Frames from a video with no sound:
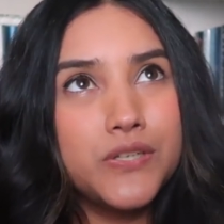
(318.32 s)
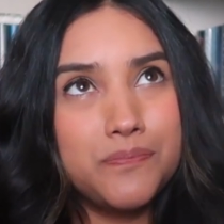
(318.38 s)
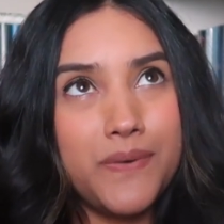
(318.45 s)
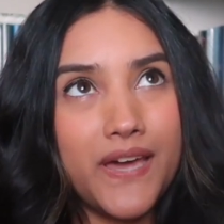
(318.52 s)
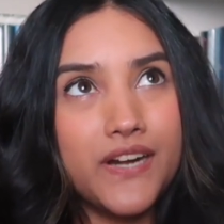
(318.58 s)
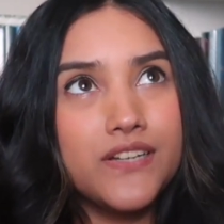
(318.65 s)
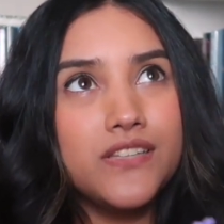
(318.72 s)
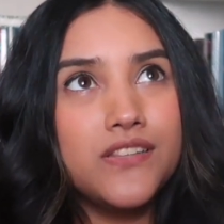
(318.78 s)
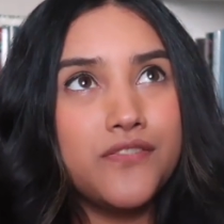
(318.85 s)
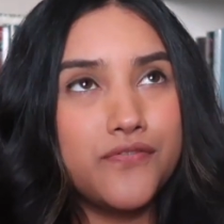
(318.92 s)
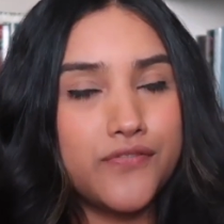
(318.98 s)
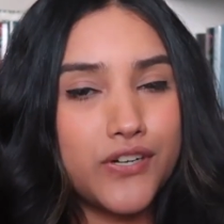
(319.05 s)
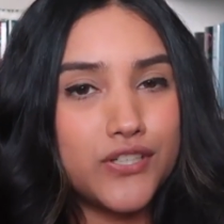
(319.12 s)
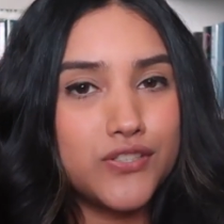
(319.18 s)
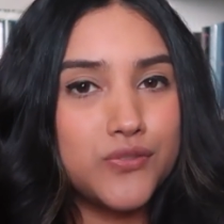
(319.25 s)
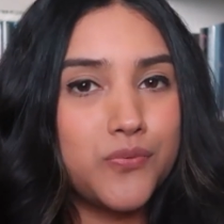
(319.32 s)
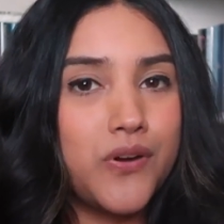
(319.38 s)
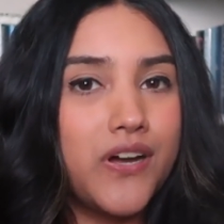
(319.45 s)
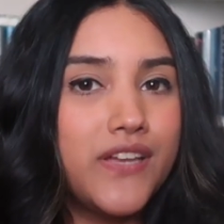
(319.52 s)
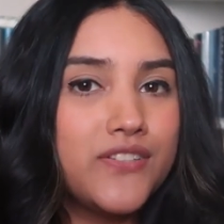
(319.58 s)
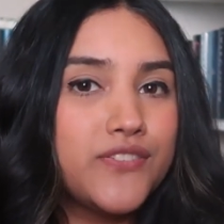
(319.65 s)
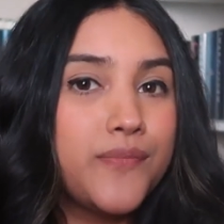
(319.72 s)
better than the first
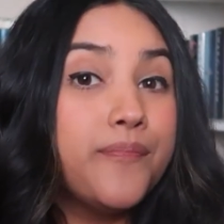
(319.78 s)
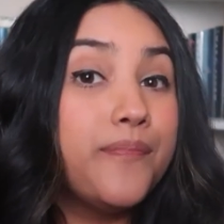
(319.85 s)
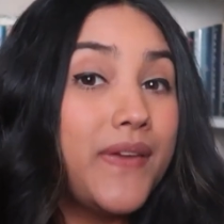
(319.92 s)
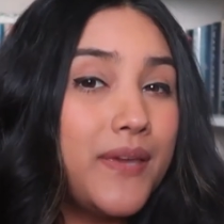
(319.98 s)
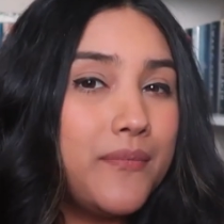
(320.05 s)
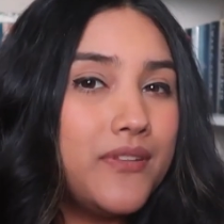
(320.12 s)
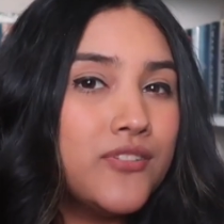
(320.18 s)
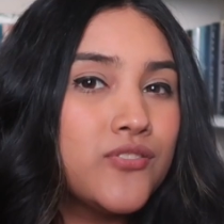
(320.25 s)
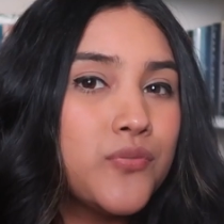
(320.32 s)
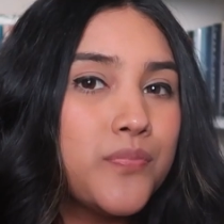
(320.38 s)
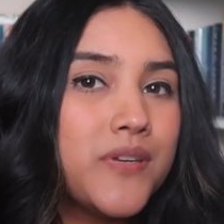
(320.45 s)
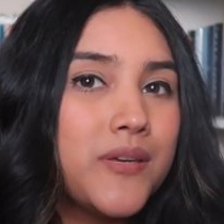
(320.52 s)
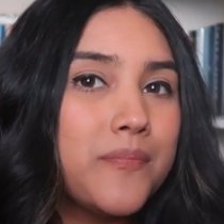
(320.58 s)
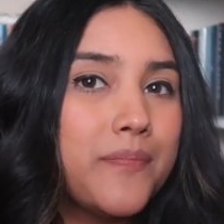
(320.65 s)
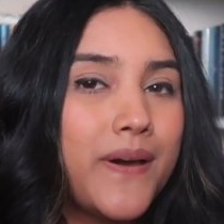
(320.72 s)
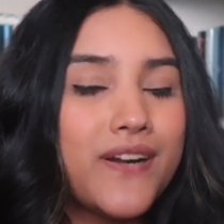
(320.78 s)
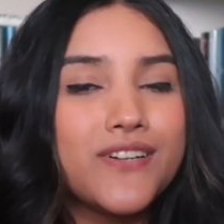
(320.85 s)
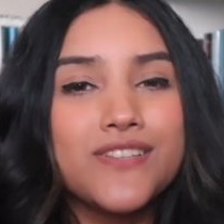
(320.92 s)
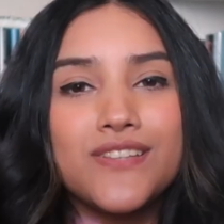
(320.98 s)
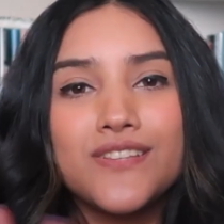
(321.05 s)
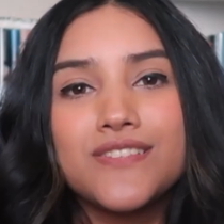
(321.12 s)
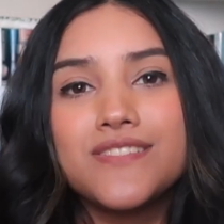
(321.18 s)
one, so maybe this will be better
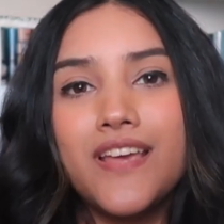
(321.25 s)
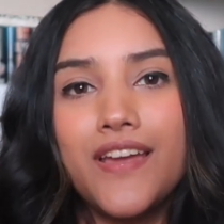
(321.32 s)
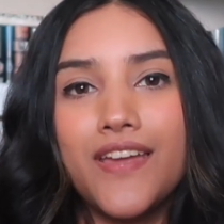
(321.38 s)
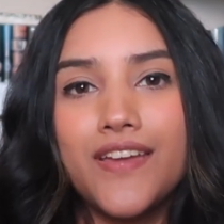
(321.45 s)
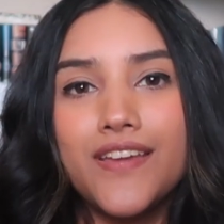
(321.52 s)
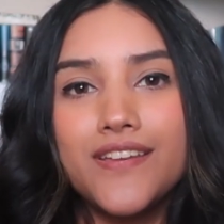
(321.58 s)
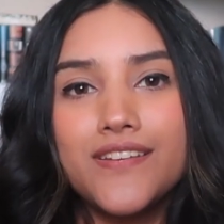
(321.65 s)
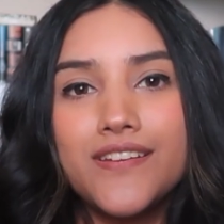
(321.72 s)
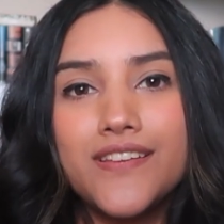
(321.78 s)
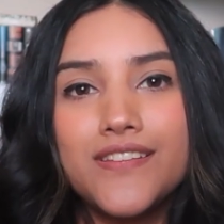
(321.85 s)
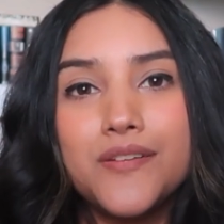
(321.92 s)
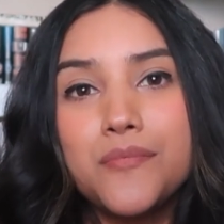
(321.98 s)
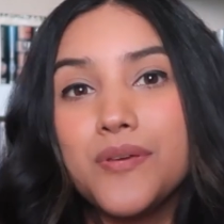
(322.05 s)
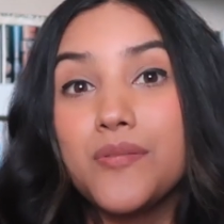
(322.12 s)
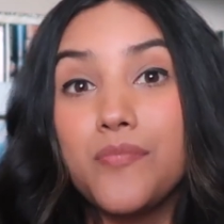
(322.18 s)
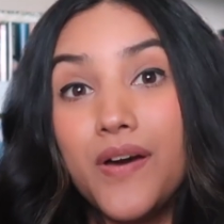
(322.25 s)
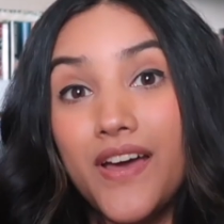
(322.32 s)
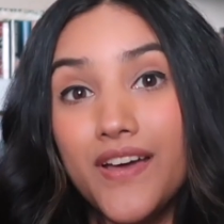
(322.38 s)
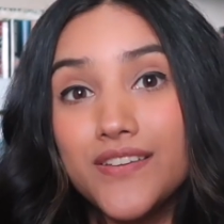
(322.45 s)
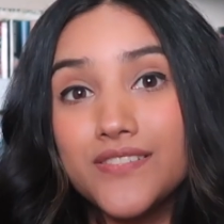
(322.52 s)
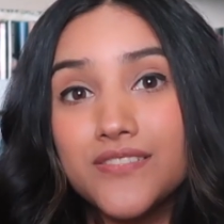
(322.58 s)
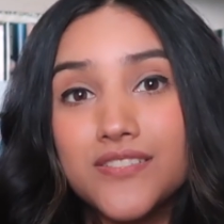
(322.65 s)
than the second and then be the
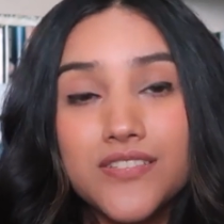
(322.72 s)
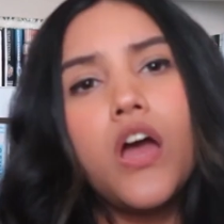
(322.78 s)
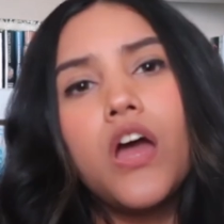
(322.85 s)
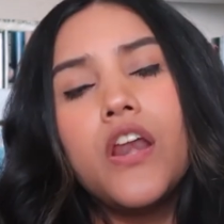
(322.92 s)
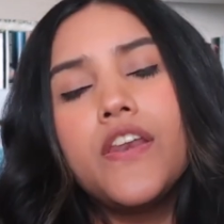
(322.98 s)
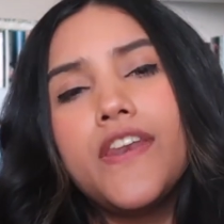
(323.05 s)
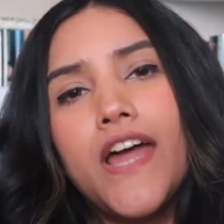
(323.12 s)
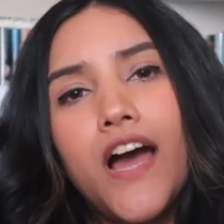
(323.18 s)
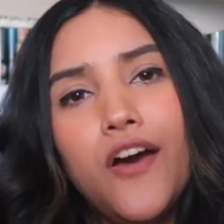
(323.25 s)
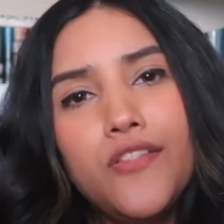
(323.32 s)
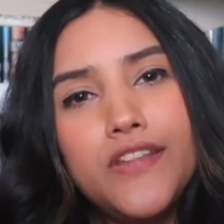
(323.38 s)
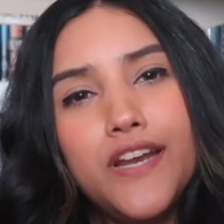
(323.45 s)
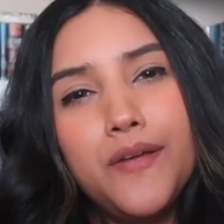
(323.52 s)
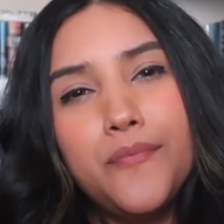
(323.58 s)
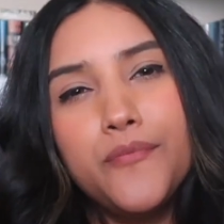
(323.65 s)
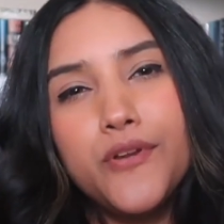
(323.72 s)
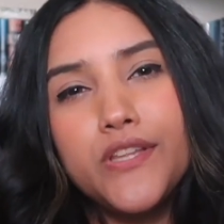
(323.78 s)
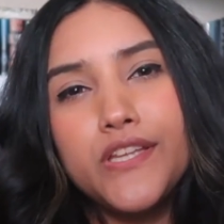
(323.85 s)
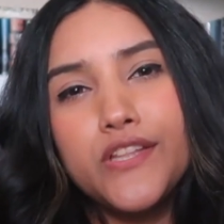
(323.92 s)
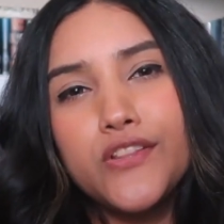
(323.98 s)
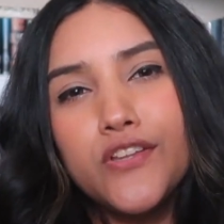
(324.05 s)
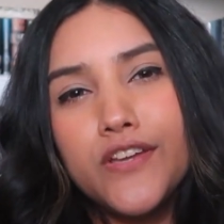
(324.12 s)
best. Now that I'm
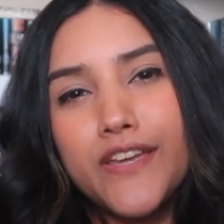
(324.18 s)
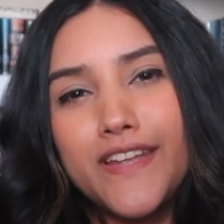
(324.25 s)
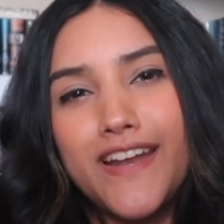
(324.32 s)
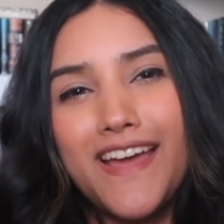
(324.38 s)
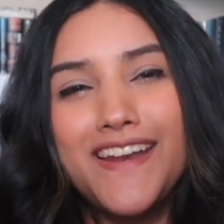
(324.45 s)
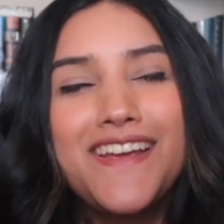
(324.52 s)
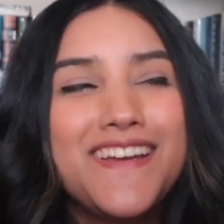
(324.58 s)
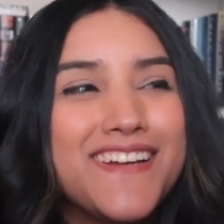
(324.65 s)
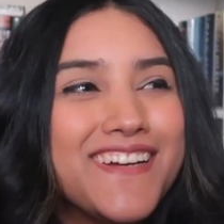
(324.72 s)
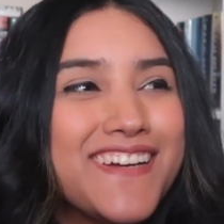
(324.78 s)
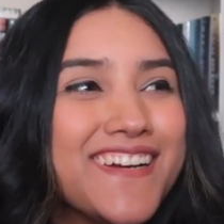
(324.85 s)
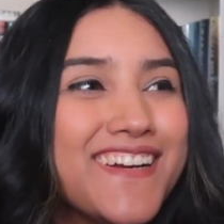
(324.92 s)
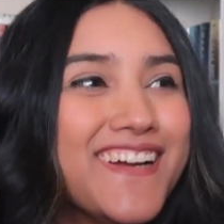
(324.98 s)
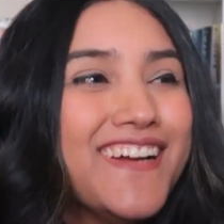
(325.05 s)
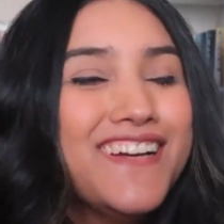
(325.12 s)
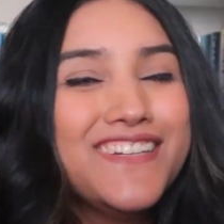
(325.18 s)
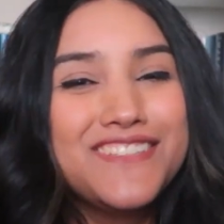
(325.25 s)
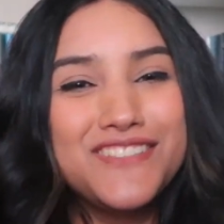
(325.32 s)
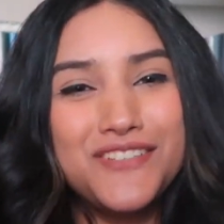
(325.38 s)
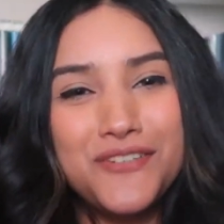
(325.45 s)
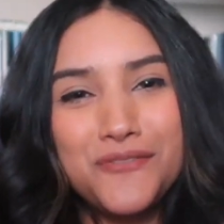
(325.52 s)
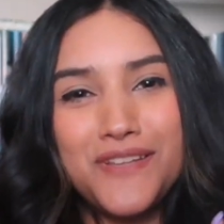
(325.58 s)
really looking at it,
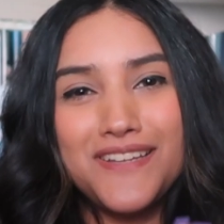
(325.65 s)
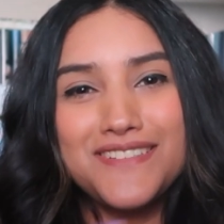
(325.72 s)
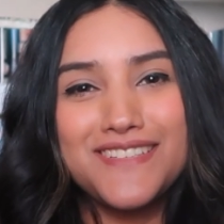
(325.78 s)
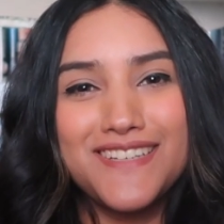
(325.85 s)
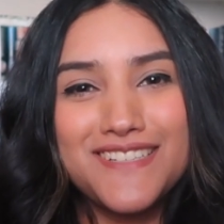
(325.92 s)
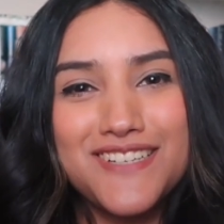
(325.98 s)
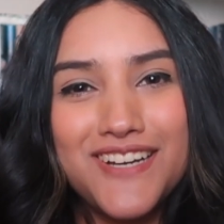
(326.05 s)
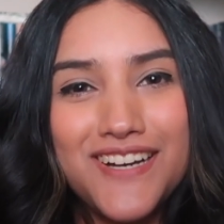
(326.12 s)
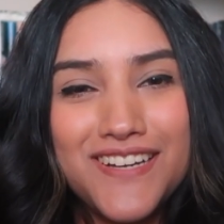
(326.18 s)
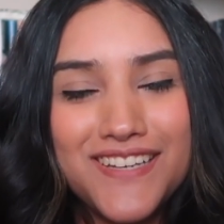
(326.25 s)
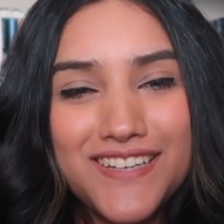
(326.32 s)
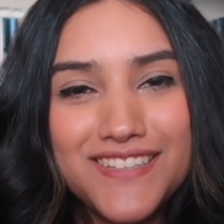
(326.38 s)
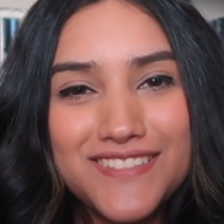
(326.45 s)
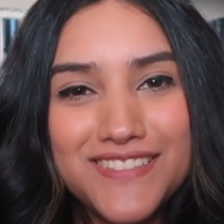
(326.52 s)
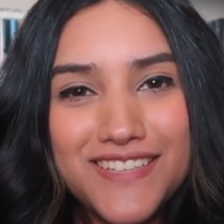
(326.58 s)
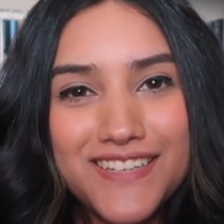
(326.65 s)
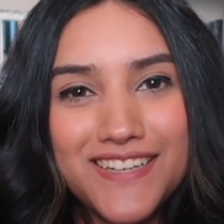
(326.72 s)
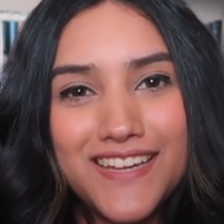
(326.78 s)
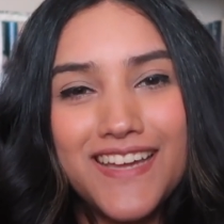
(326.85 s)
do you know that TikTok? It's like,